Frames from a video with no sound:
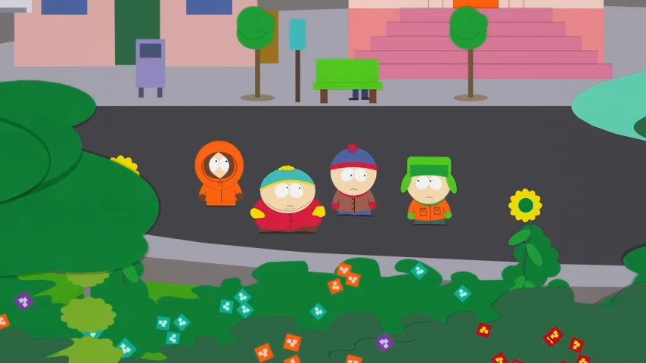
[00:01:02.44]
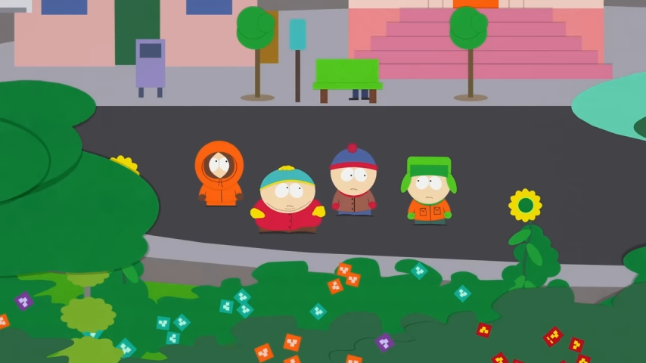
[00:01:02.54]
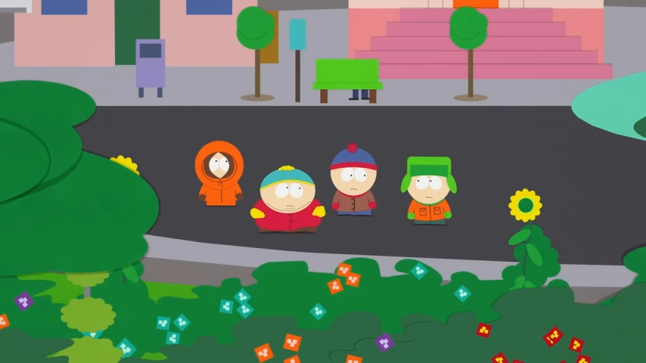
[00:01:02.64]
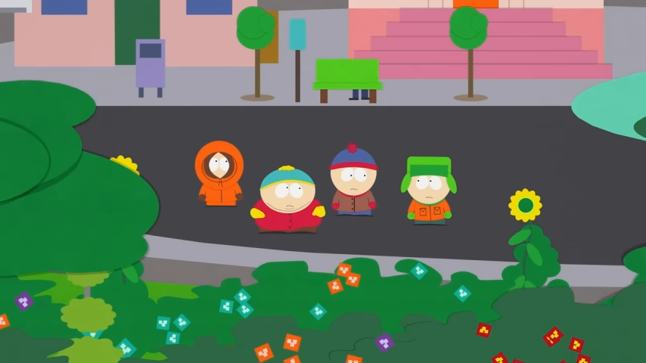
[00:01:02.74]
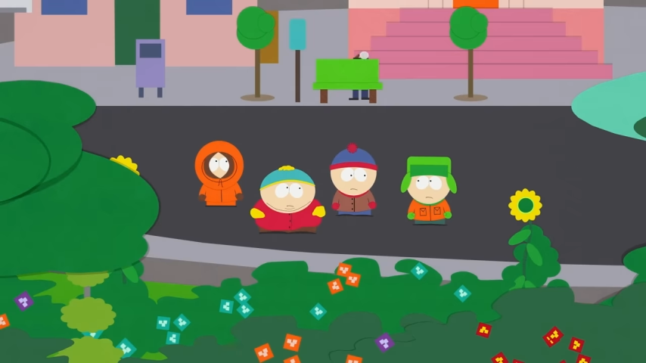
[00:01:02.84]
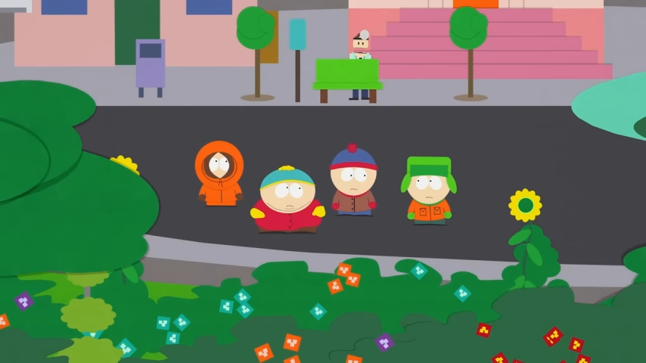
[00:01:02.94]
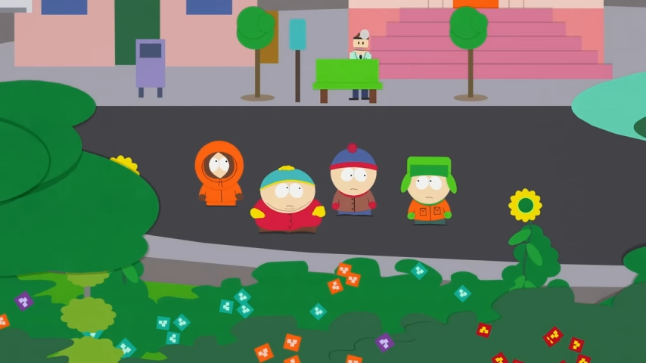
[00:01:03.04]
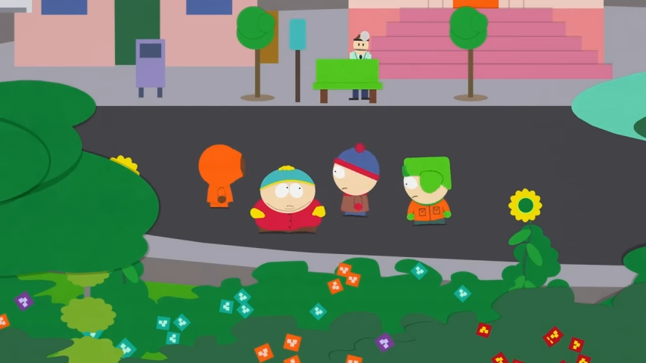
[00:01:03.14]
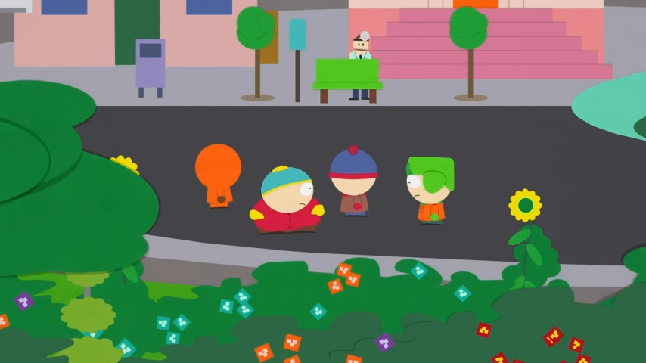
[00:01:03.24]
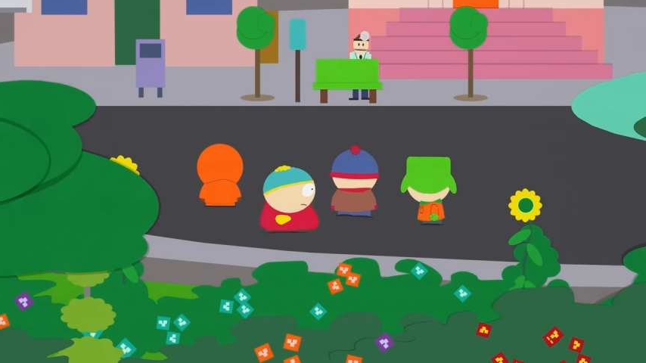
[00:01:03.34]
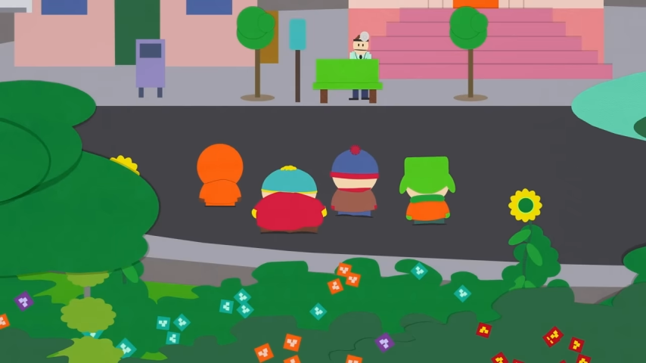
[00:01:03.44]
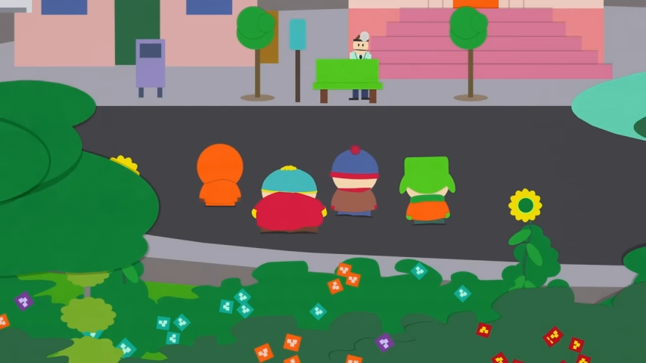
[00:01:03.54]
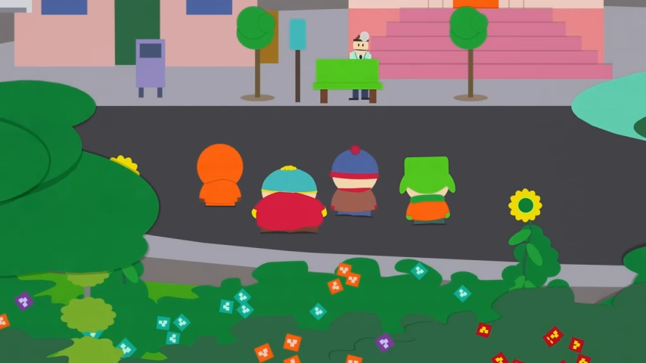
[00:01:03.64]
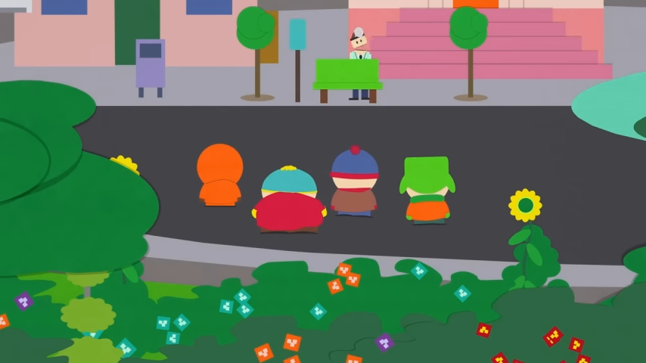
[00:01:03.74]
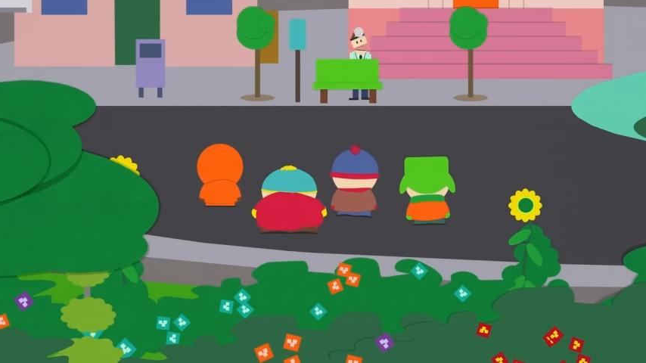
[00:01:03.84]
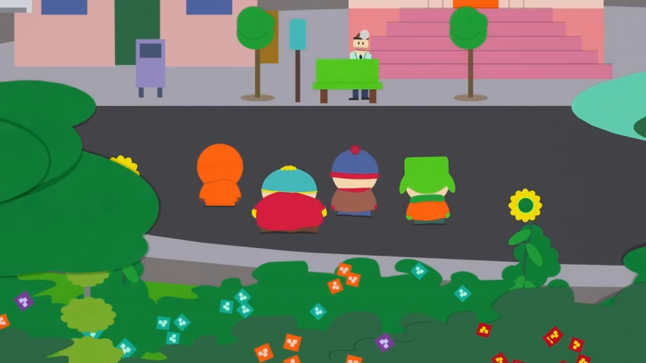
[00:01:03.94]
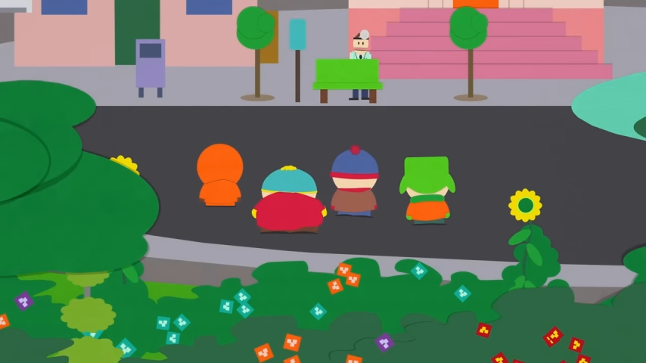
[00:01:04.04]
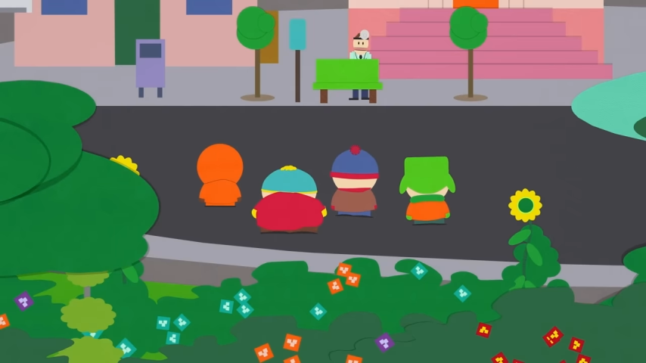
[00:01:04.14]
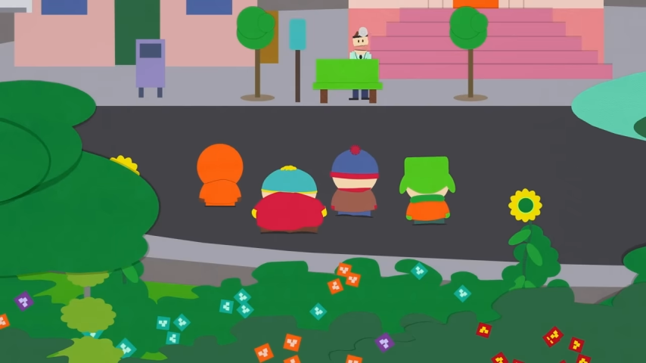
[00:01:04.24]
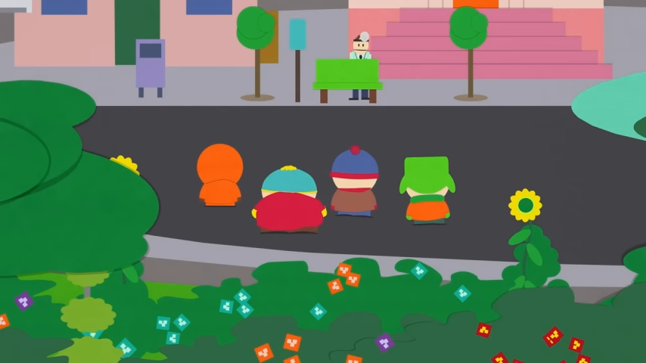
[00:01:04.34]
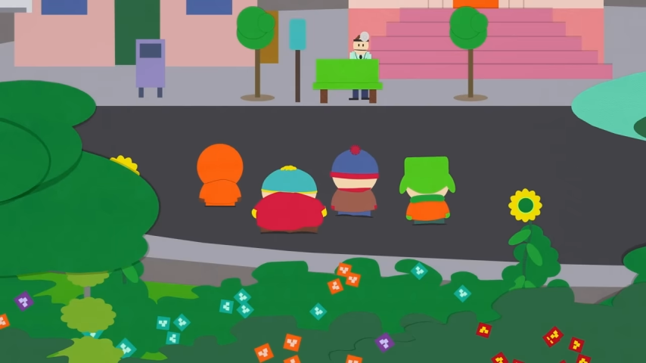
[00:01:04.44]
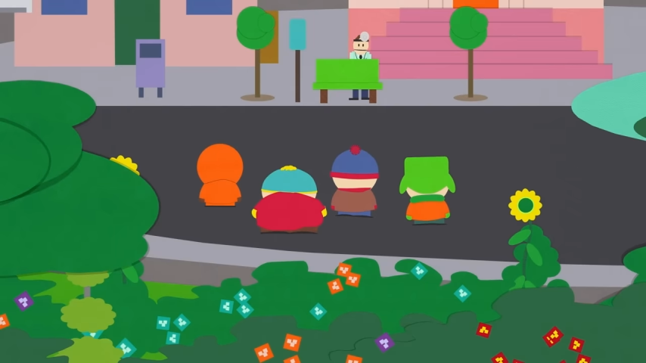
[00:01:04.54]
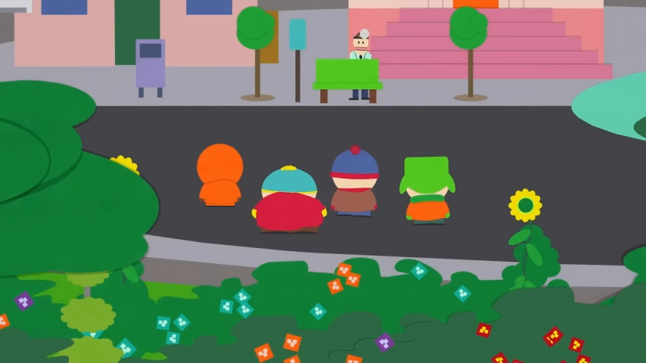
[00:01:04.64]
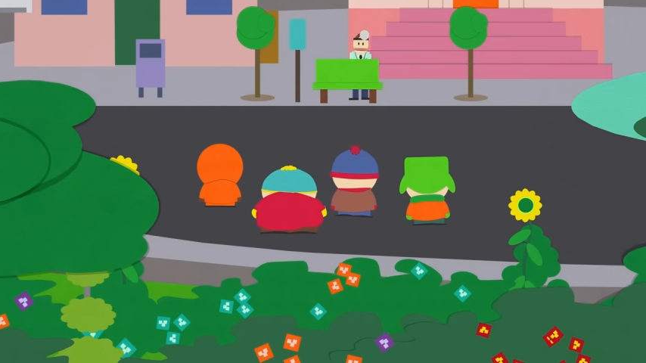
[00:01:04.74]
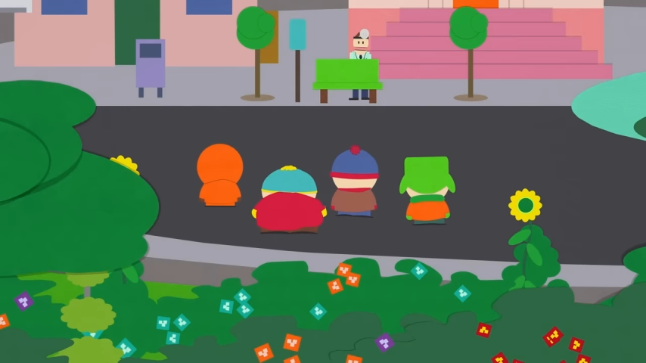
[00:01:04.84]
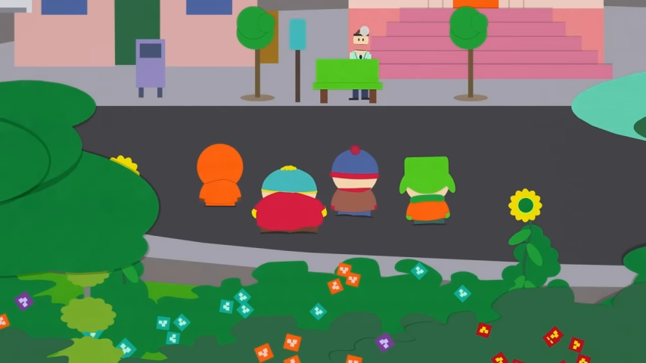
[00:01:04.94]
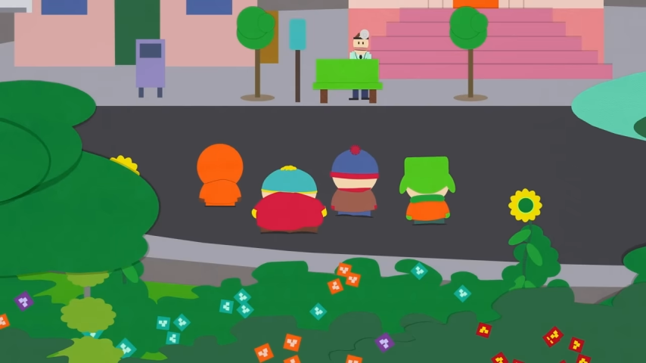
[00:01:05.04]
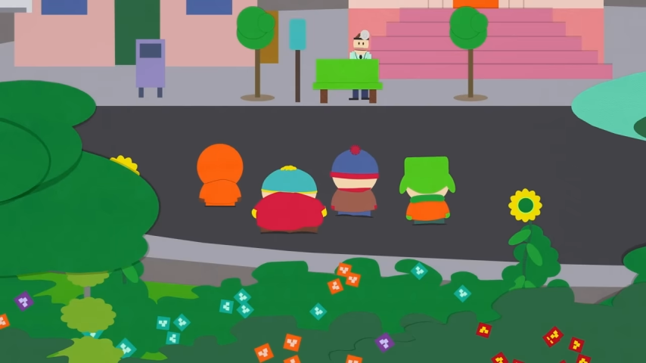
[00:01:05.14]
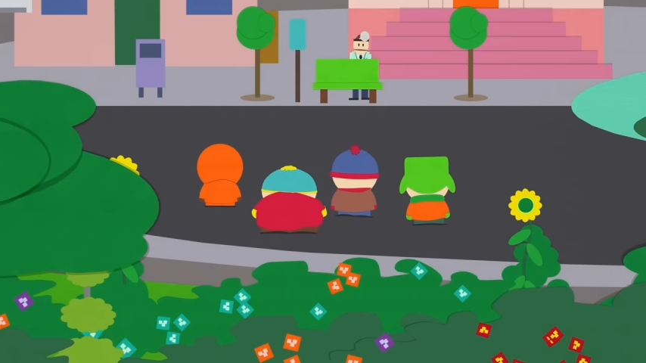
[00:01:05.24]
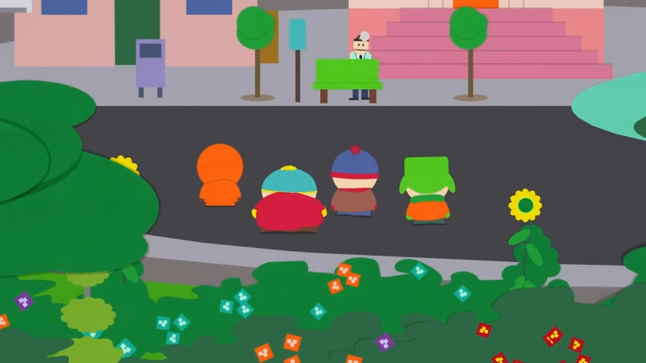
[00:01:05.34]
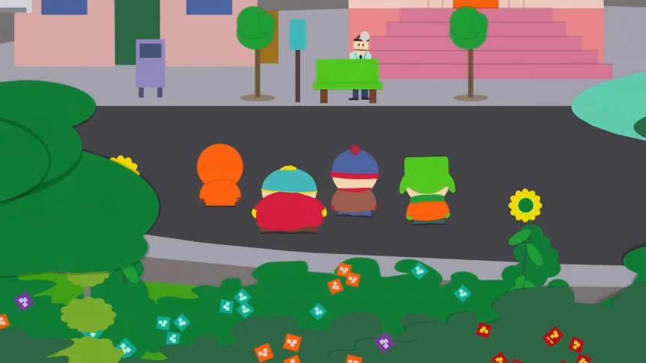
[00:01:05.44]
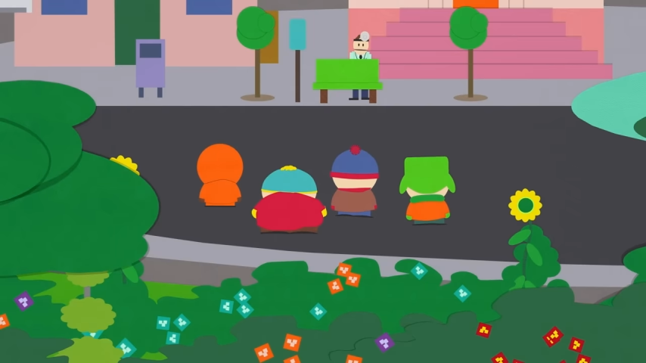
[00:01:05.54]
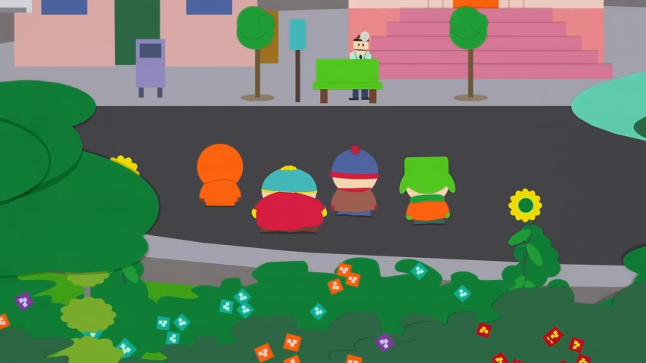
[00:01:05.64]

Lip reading: No face is visible, so there are no lips to read.